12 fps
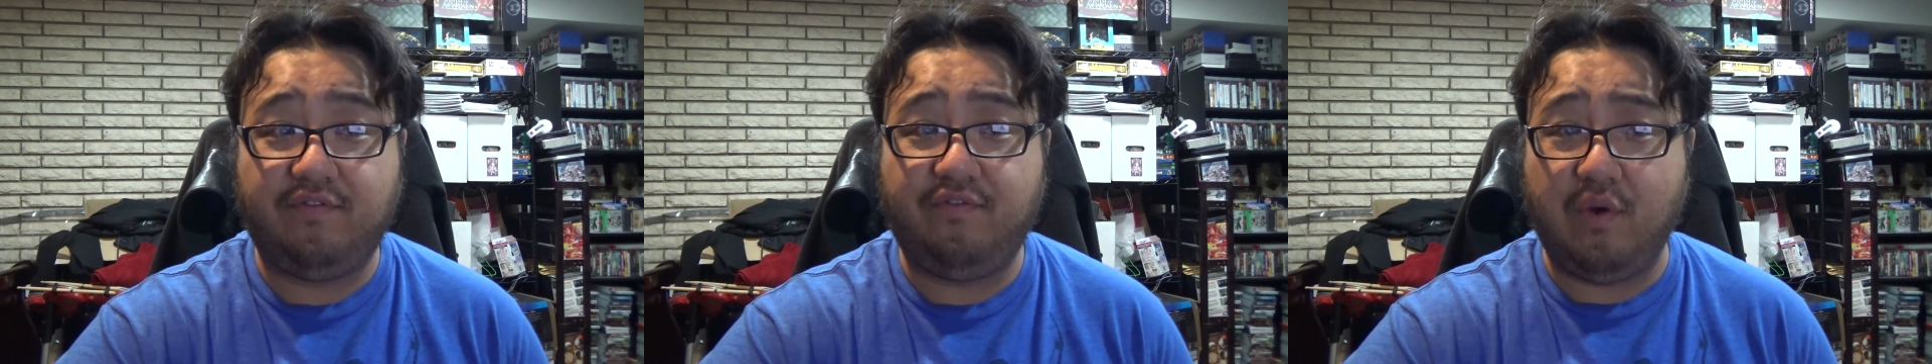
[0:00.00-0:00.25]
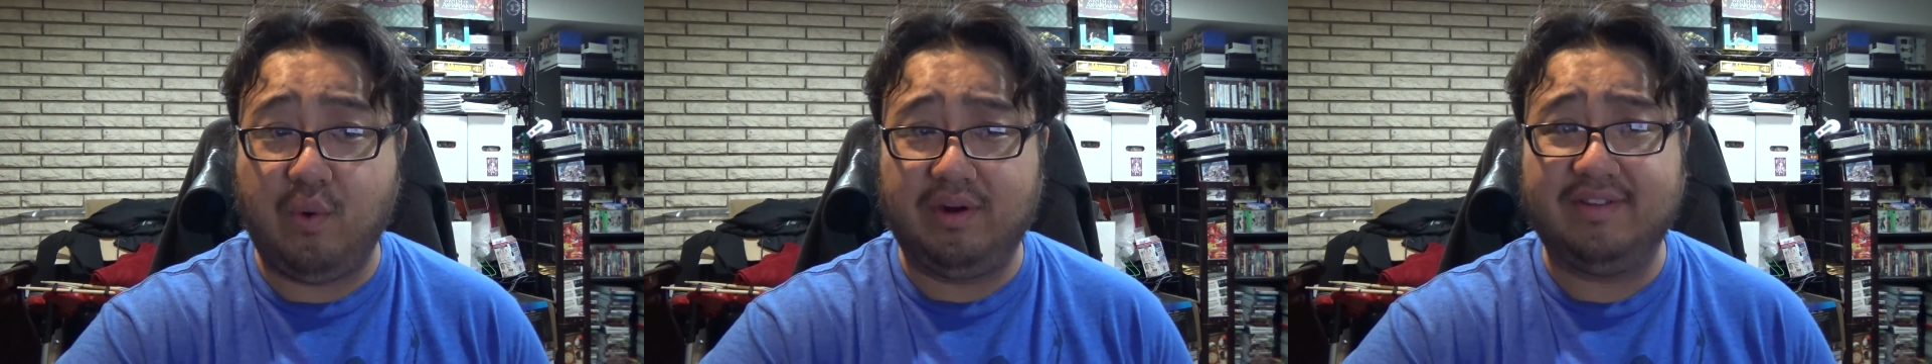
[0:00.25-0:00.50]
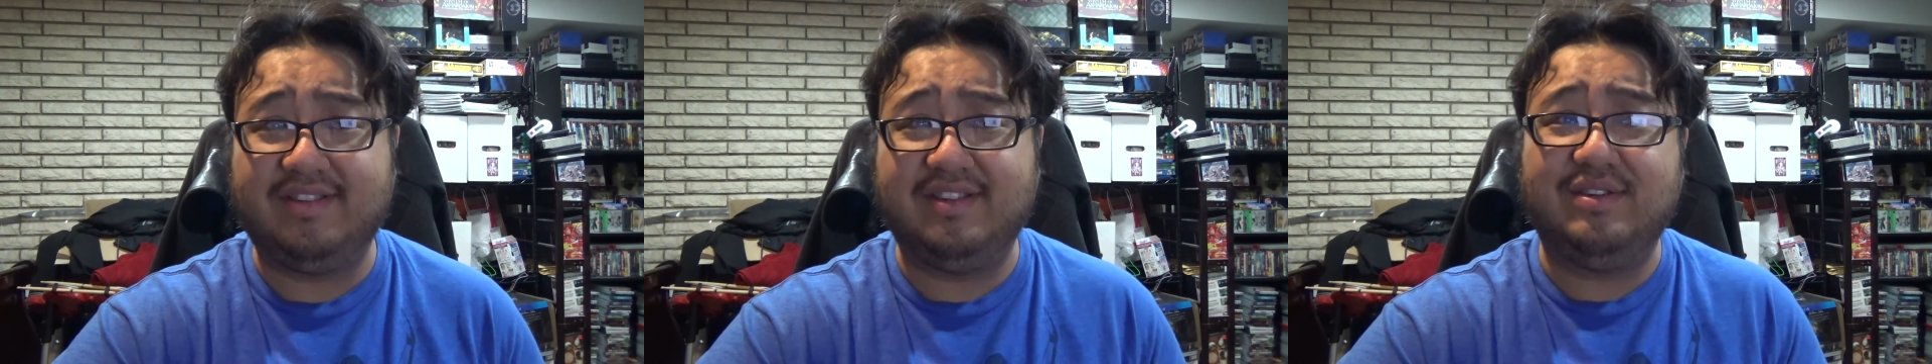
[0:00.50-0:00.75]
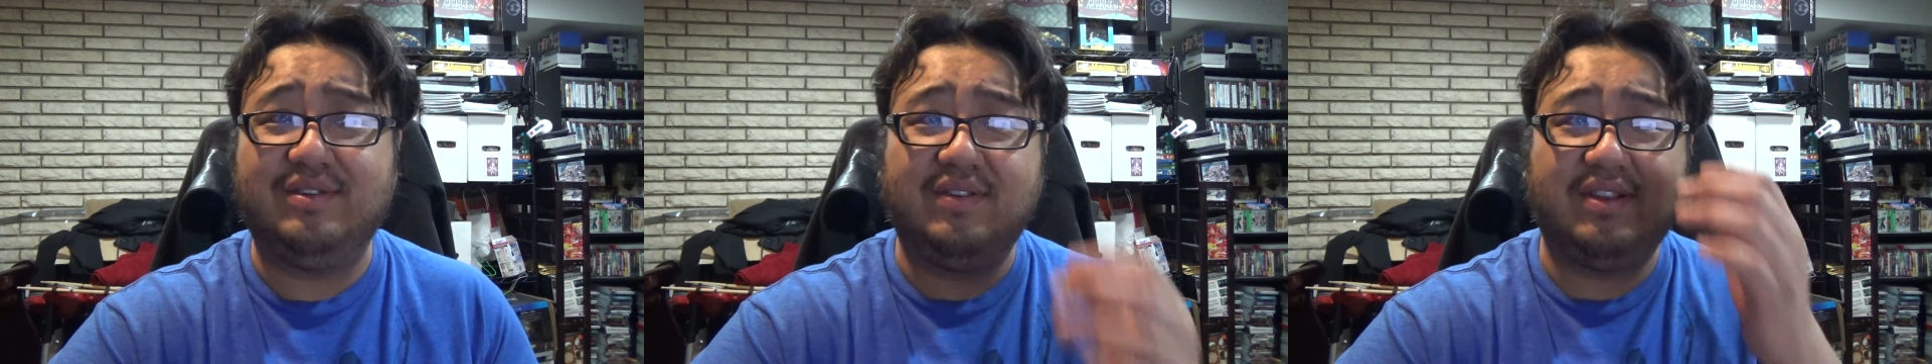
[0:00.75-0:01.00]
forward
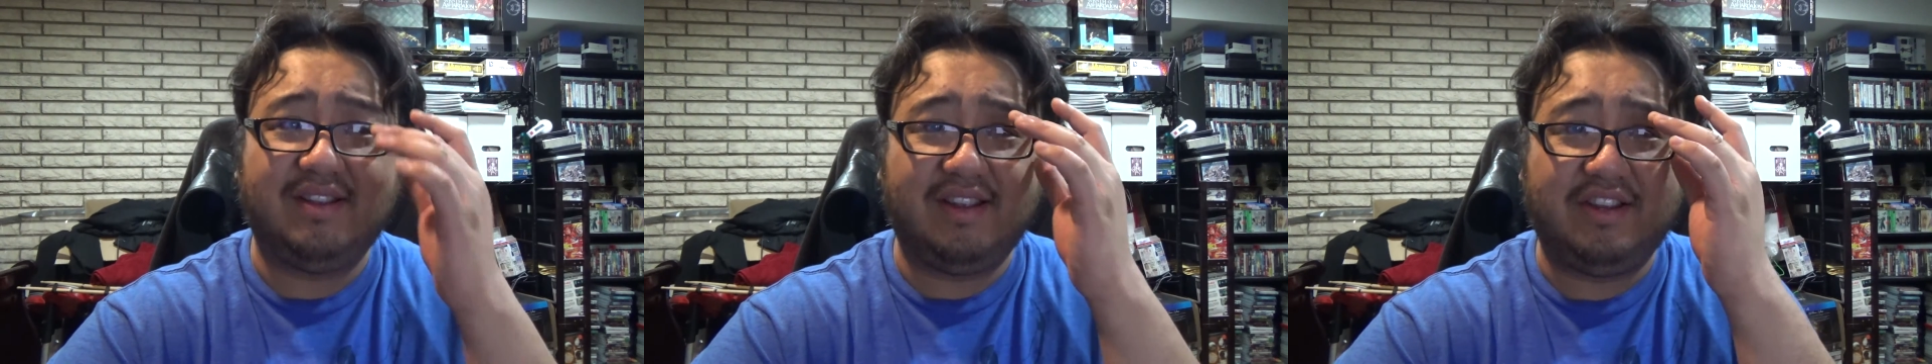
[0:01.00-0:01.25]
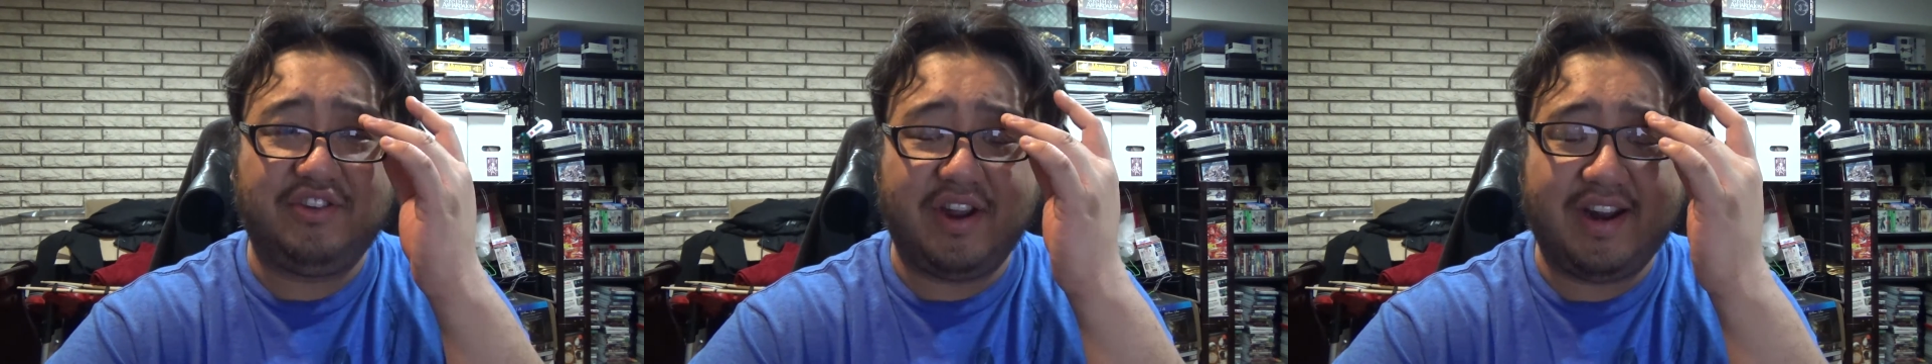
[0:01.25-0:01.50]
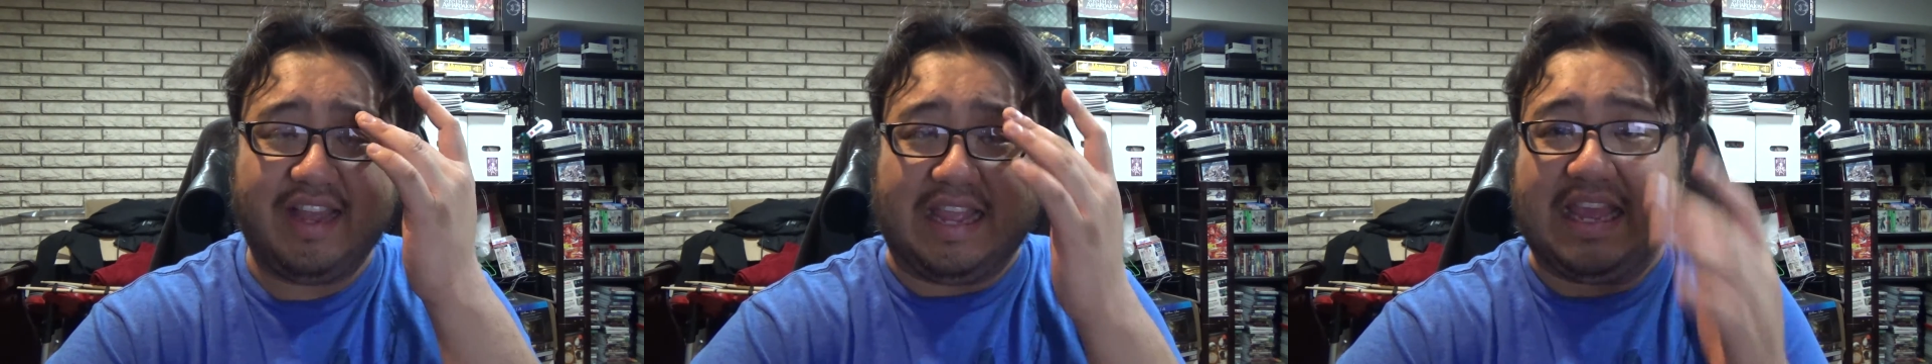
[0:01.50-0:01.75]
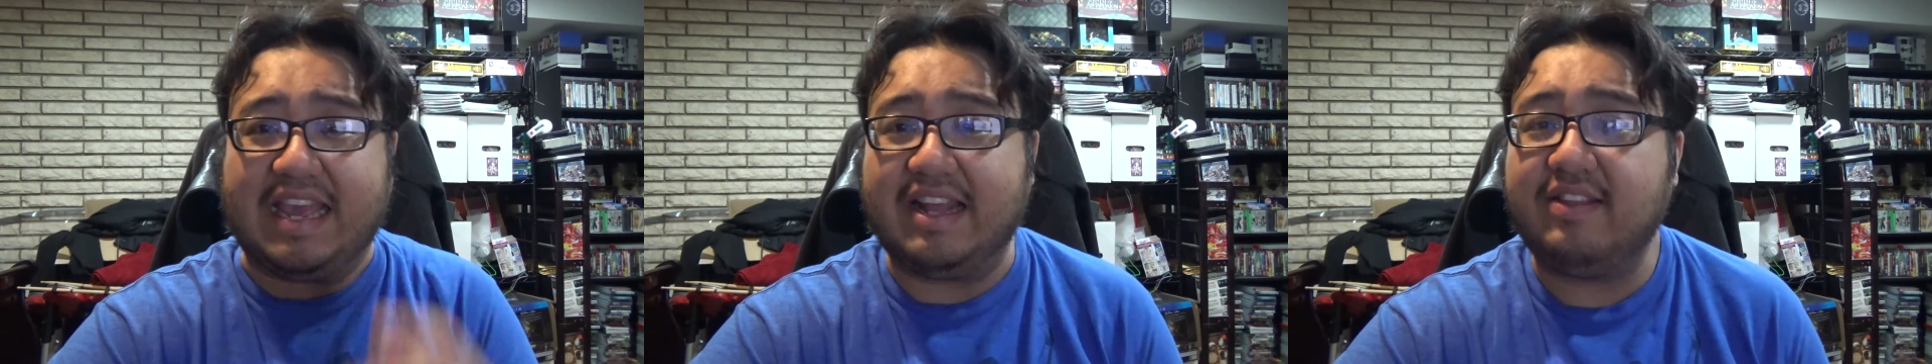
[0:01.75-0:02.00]
to trying to
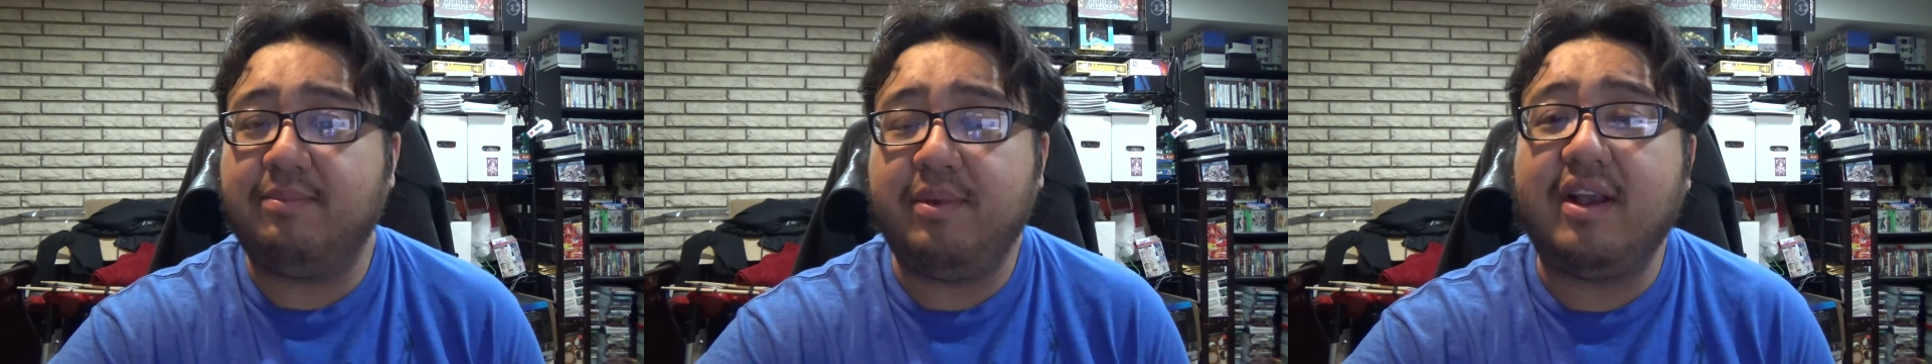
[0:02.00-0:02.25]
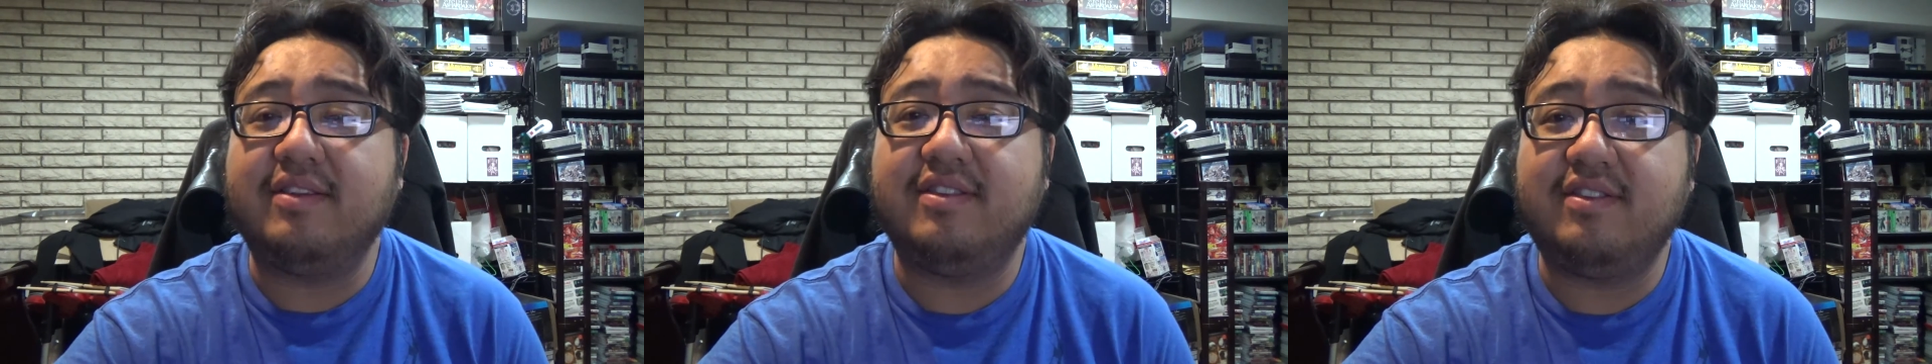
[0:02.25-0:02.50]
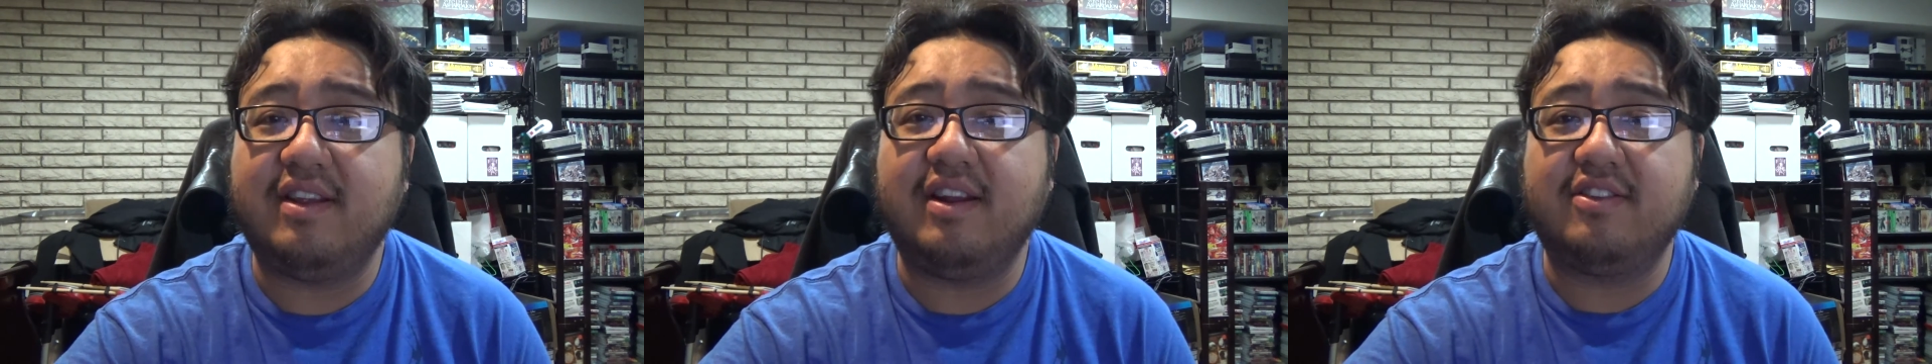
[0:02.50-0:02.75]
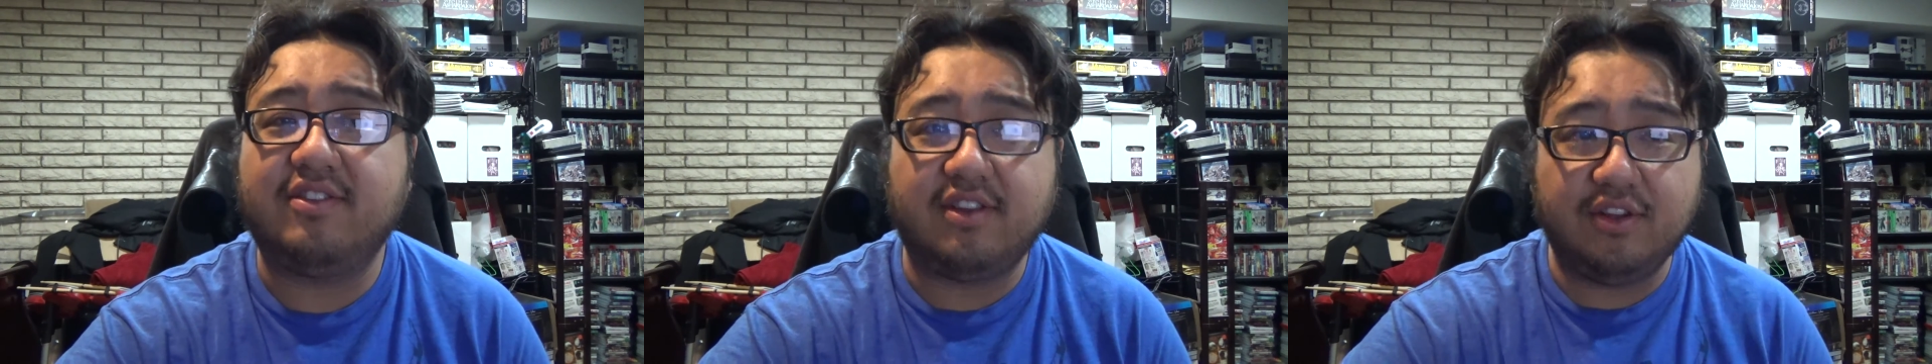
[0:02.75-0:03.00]
get because it's an
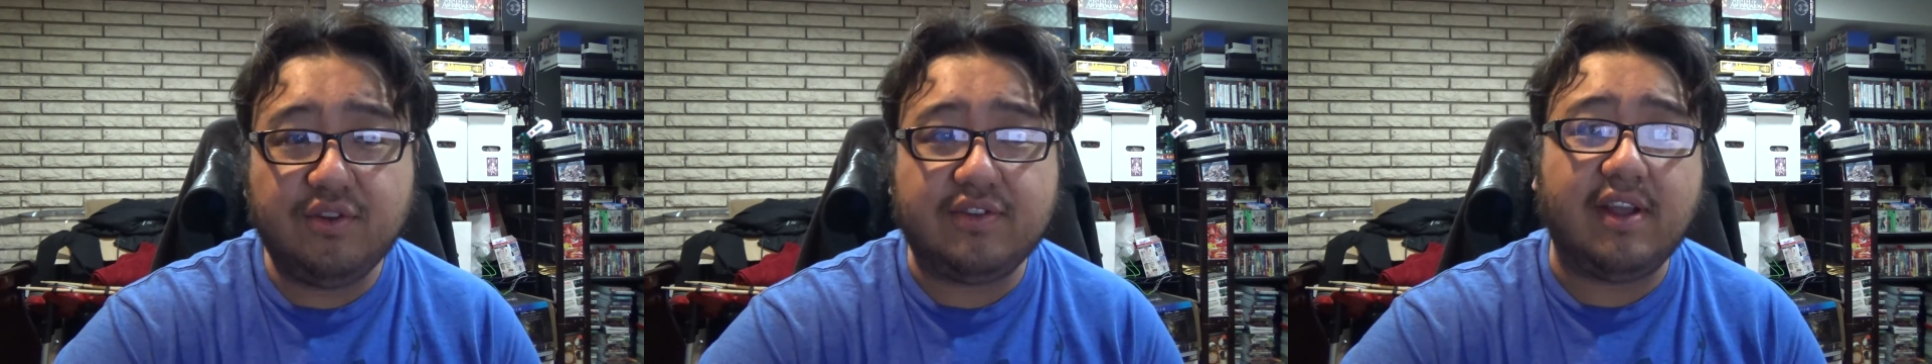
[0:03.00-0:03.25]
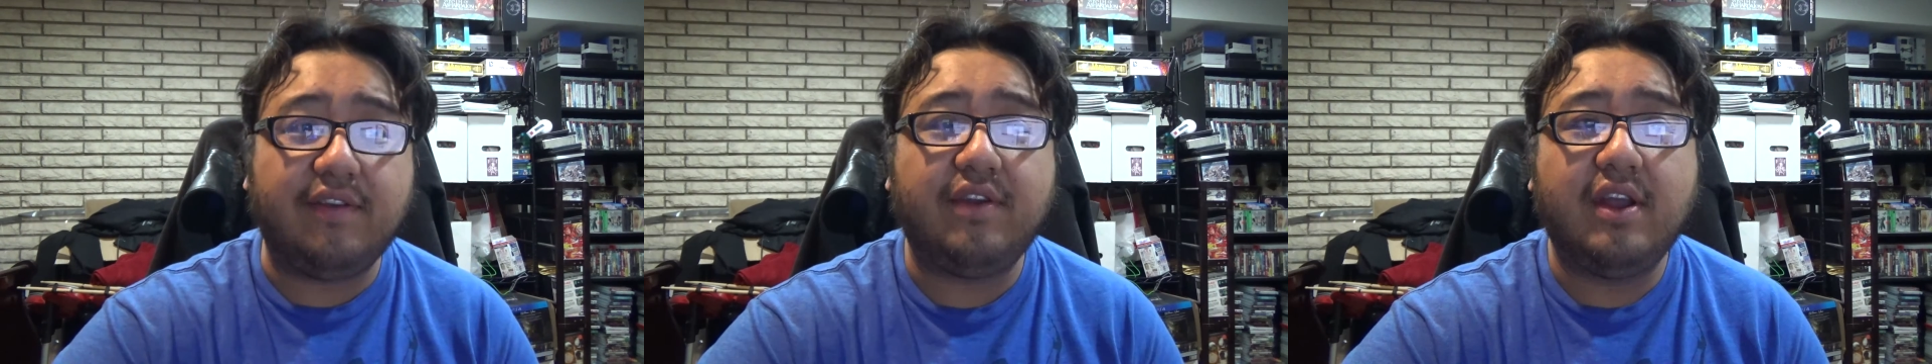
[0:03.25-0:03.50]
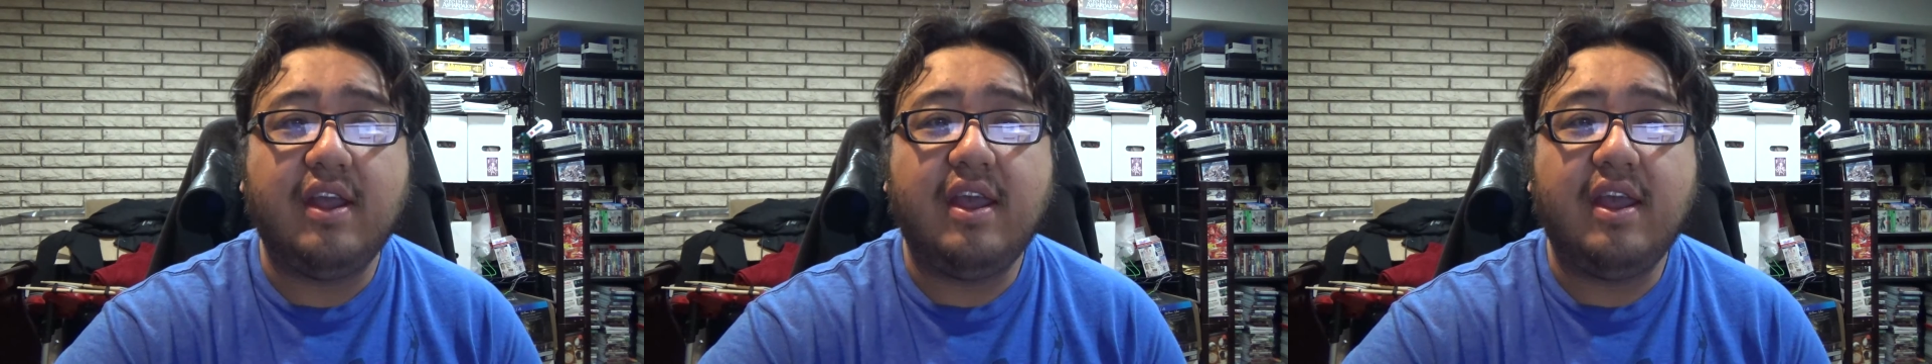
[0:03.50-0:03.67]
exclusive